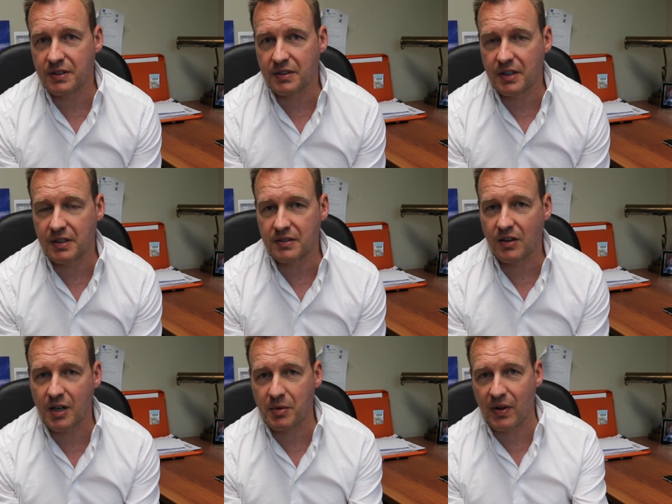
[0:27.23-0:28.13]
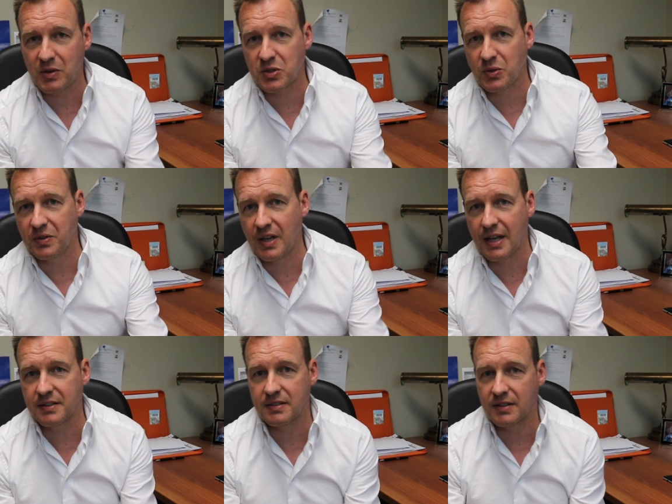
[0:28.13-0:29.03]
and, and talking about household
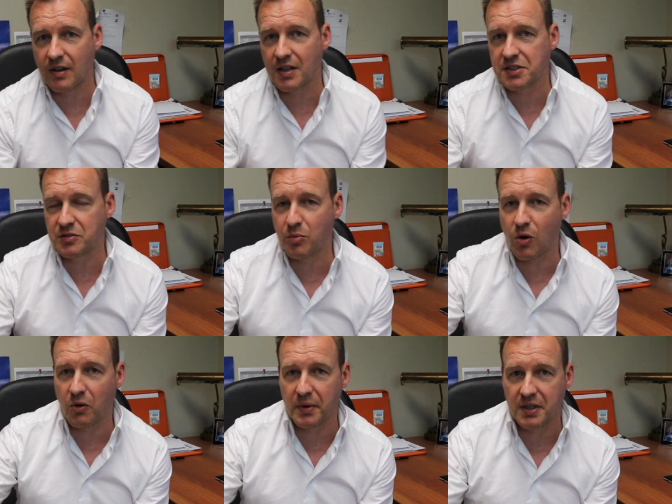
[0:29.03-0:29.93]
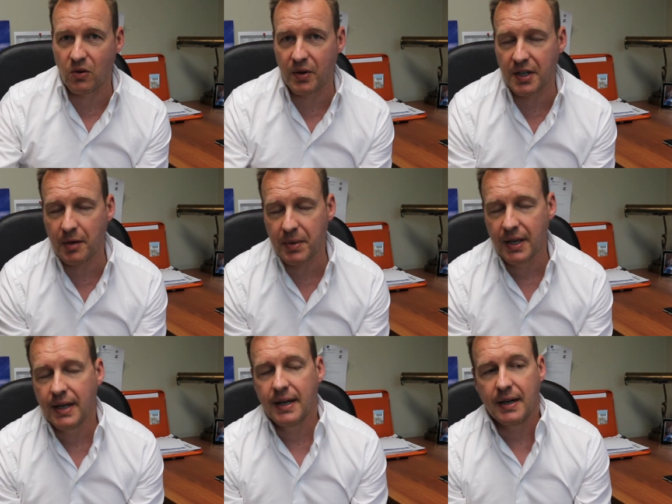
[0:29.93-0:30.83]
debt and the cost of borrowing going up.
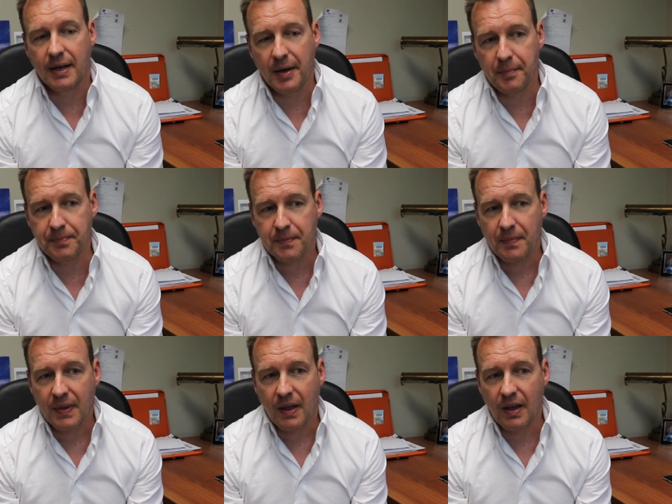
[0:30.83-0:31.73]
Um,